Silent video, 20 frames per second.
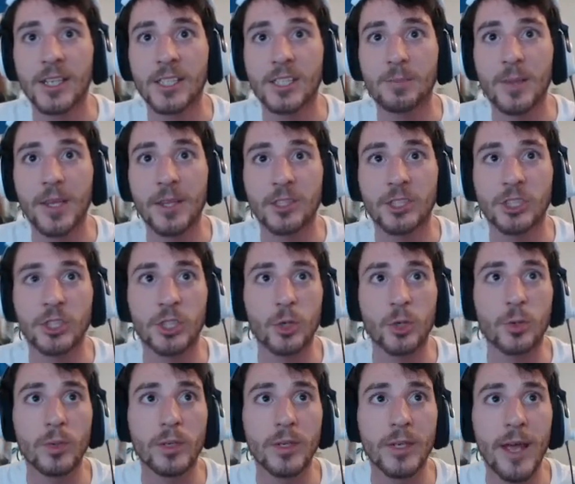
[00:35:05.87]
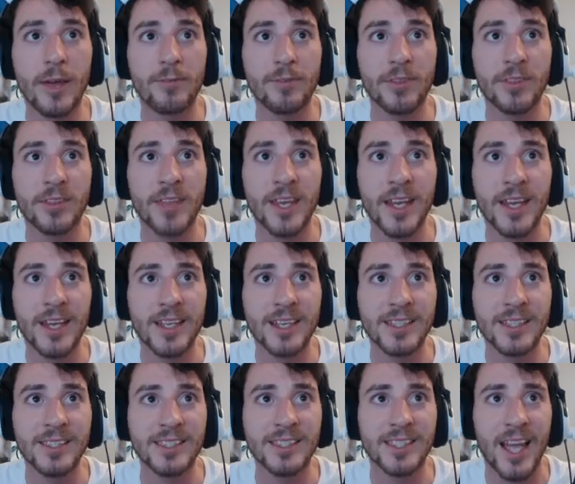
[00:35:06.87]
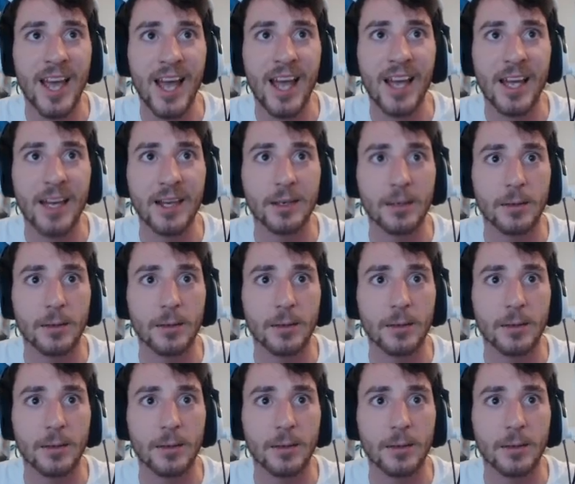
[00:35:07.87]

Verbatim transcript: Smith's shooting everything in sight!